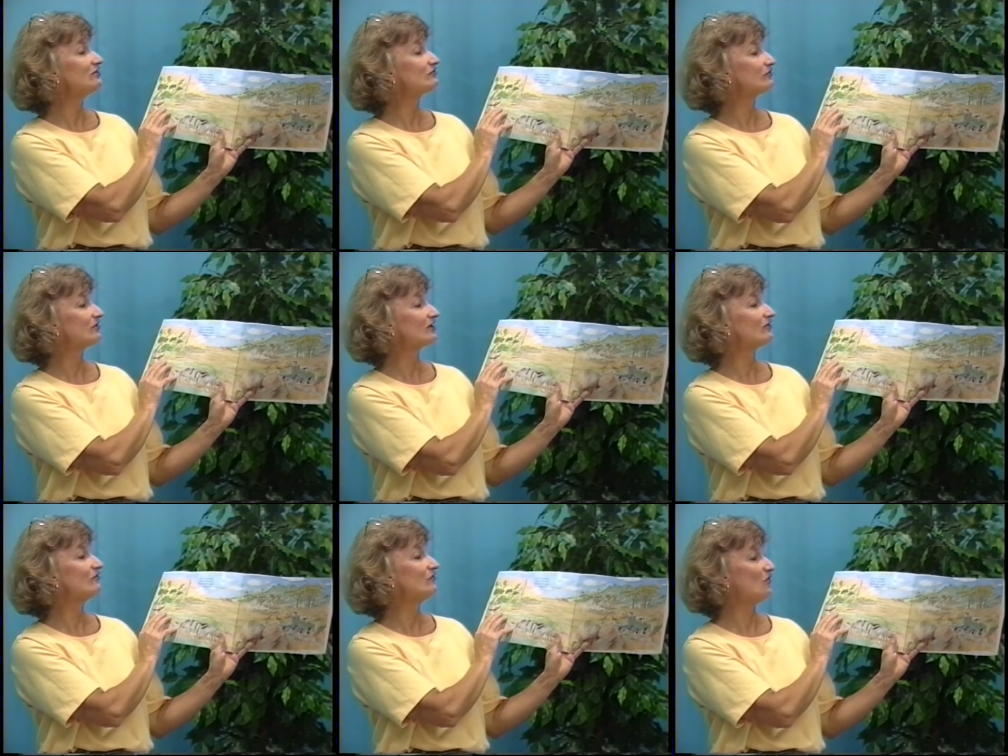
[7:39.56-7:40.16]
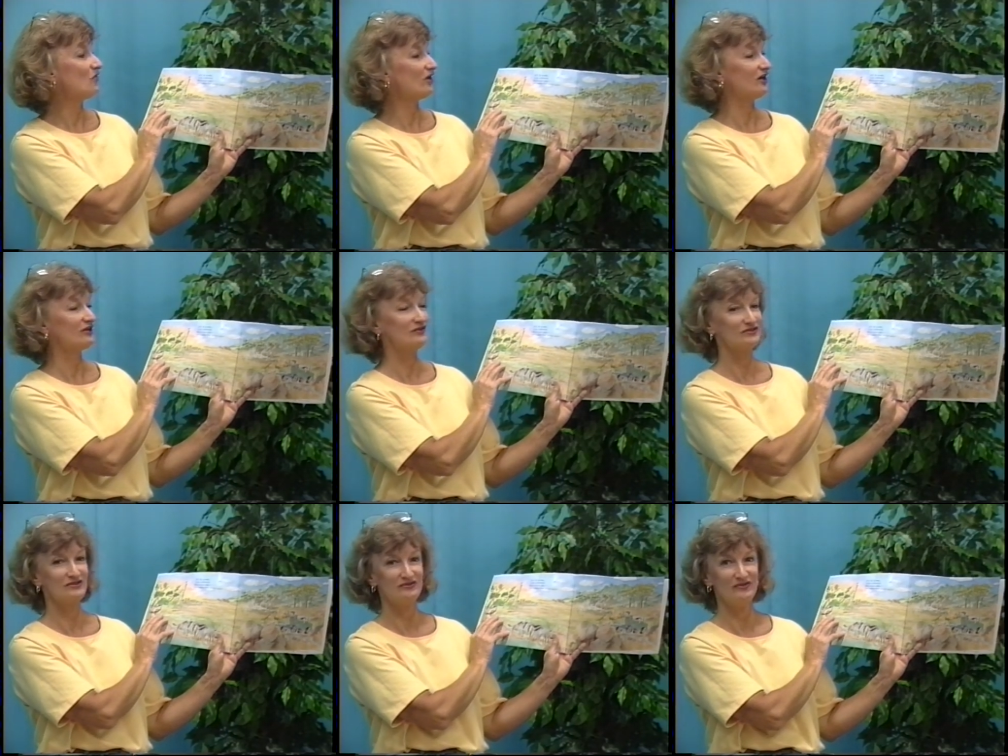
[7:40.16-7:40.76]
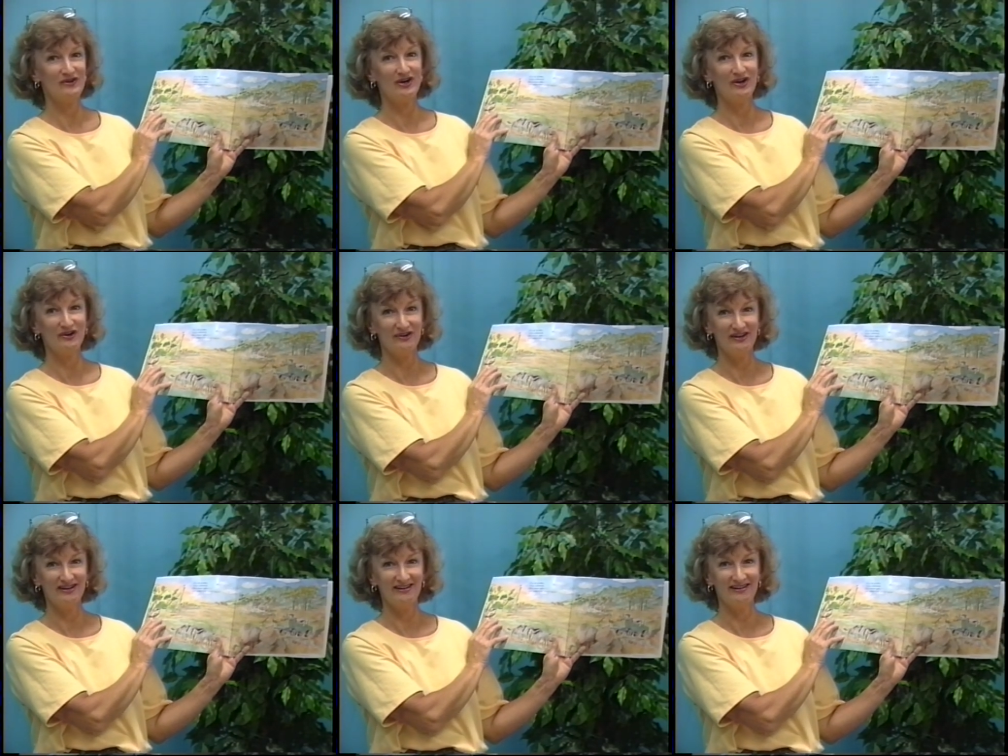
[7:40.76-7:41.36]
truck for our
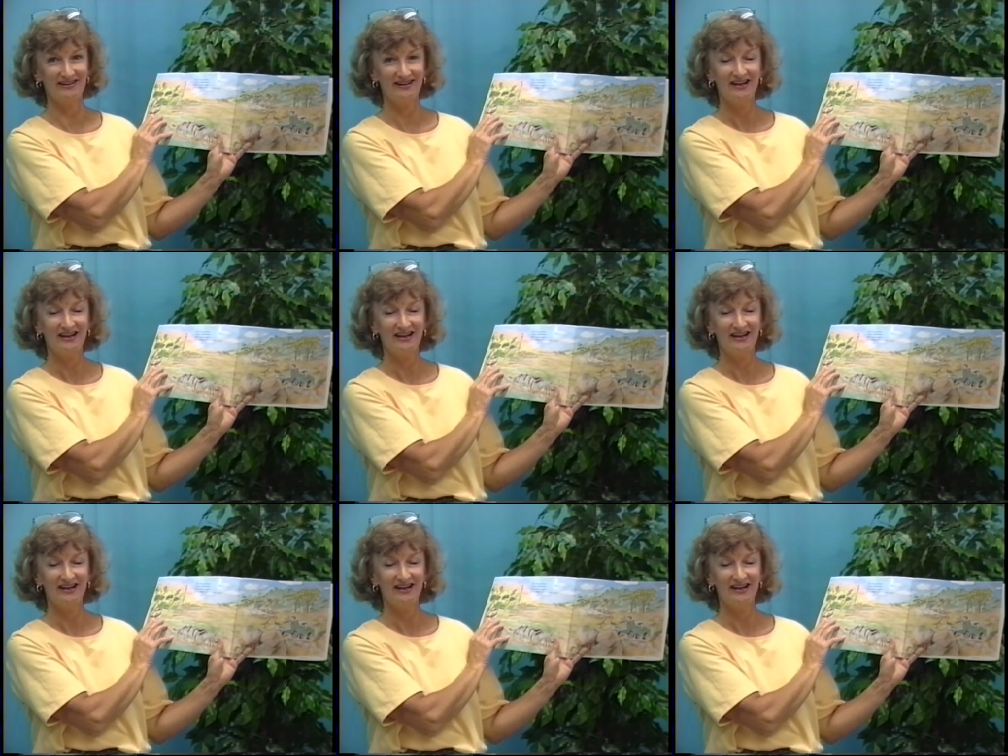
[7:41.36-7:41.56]
safari.